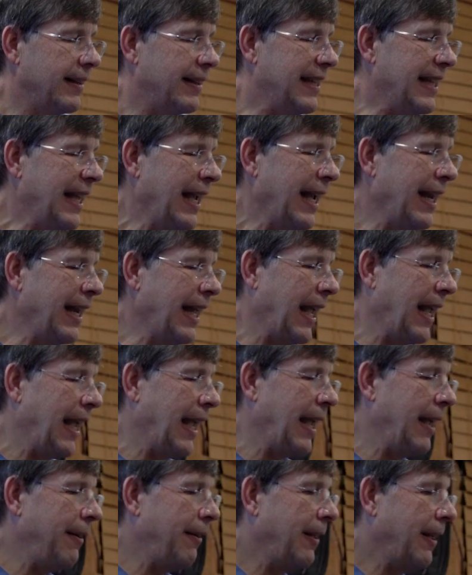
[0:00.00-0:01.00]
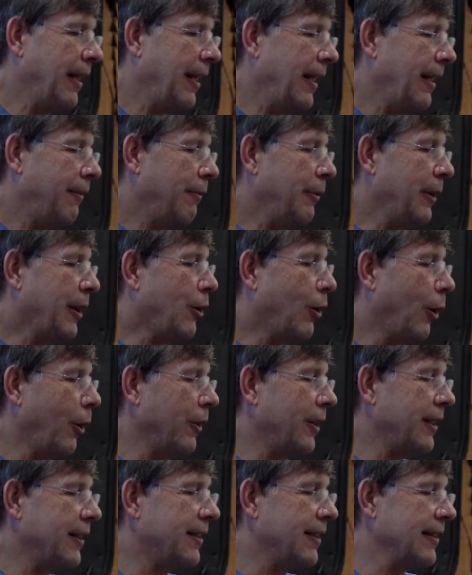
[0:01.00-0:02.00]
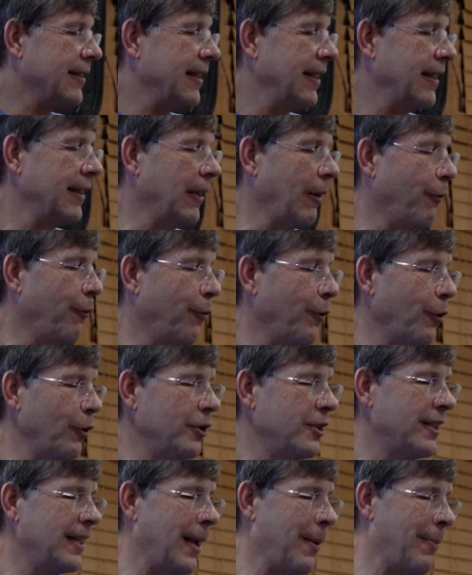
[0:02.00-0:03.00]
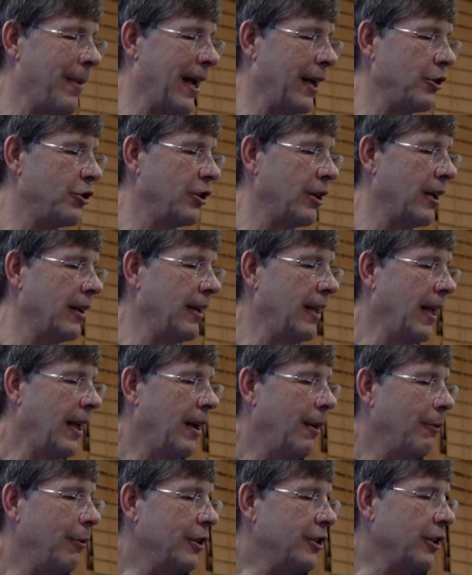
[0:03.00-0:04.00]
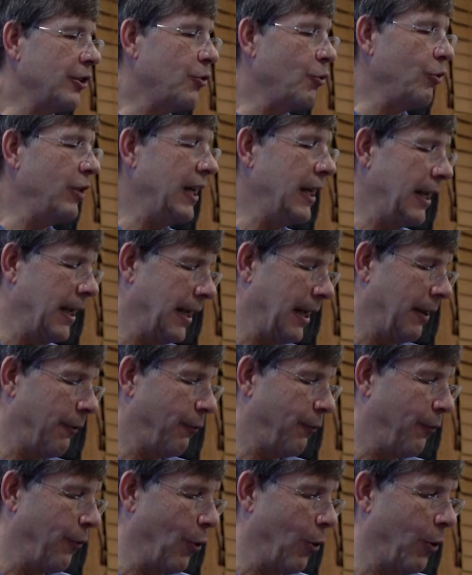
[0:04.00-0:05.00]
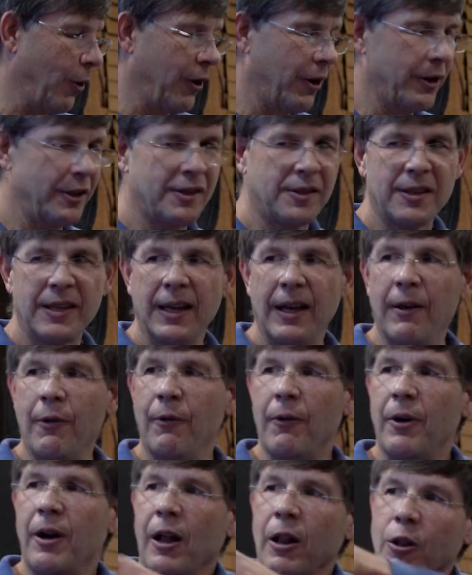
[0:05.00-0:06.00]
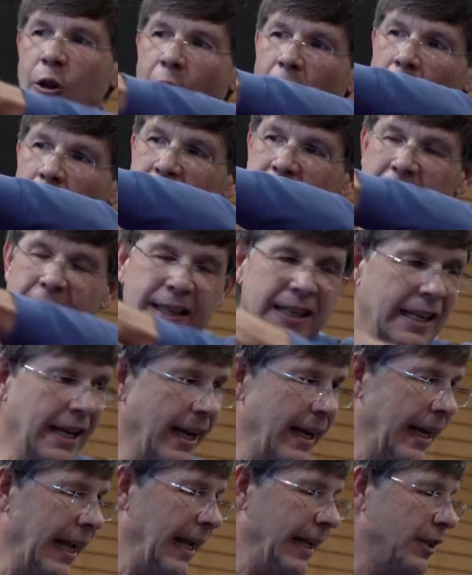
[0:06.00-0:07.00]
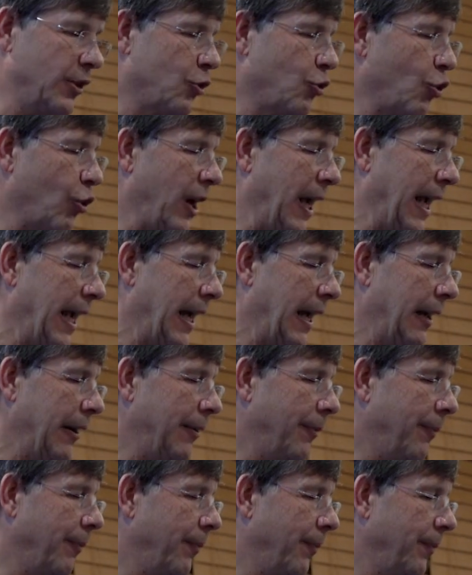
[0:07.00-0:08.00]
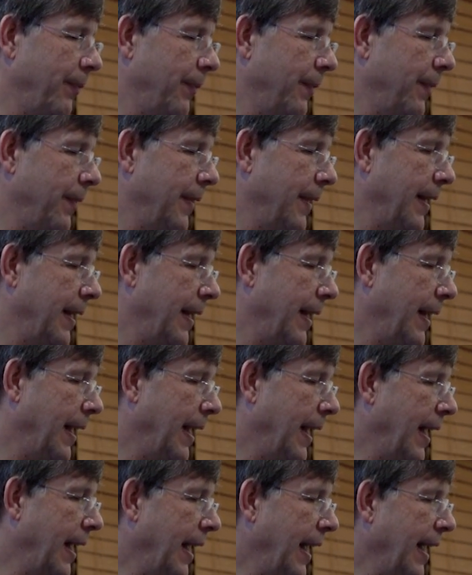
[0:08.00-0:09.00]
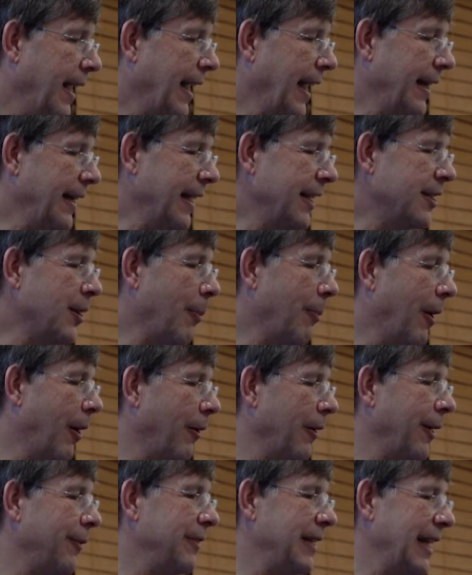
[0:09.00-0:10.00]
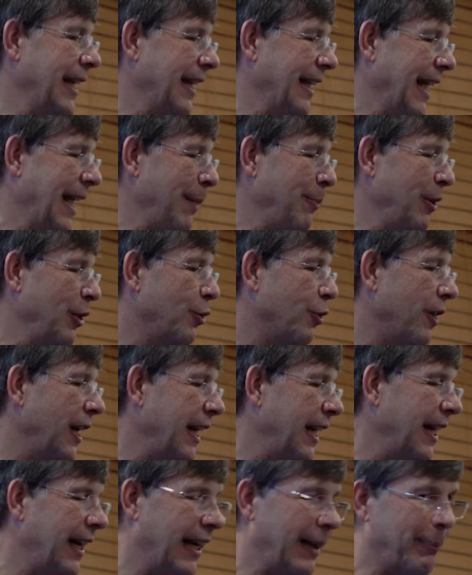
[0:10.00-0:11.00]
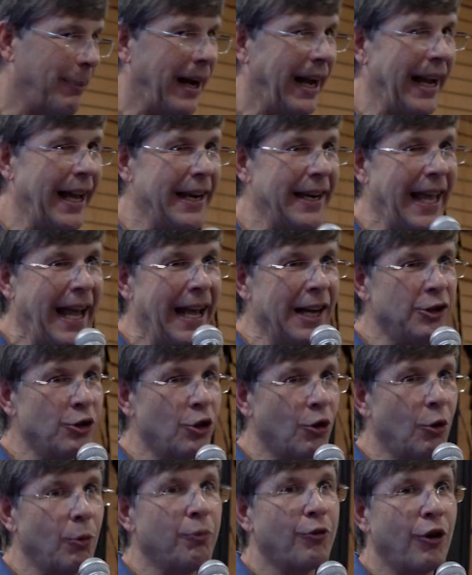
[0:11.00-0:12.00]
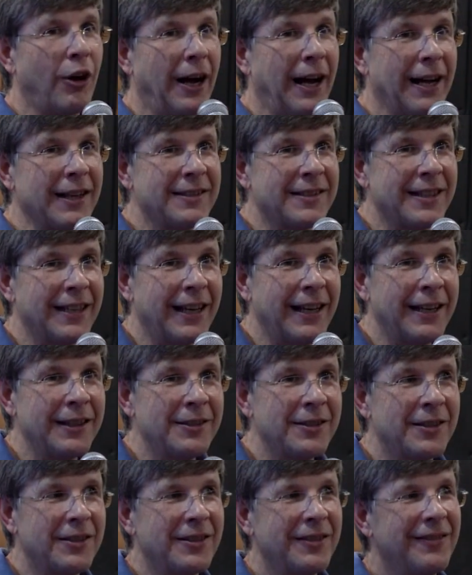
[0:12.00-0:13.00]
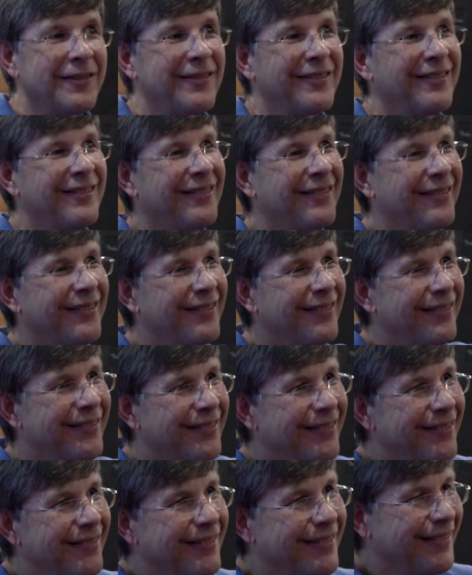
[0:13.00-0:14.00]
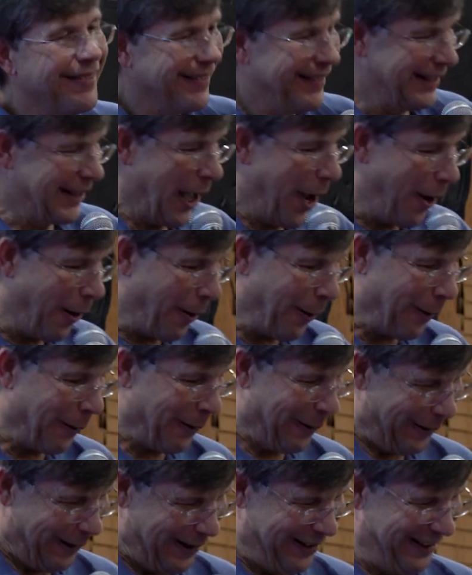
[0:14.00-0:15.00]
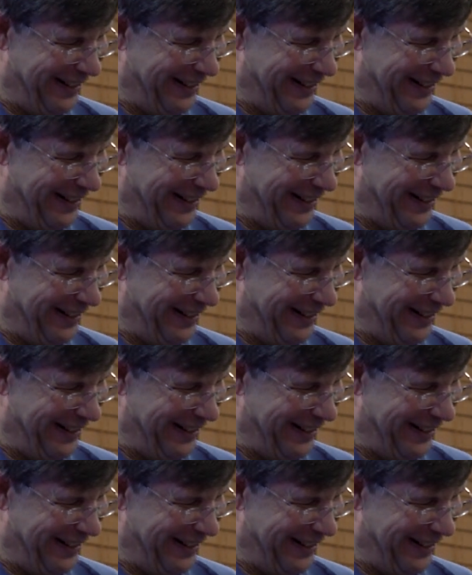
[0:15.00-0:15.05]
DNA, we call this, is in the first dimension, which is reading it forwards along the DNA strand. Can this amount of DNA be created by a natural process? No.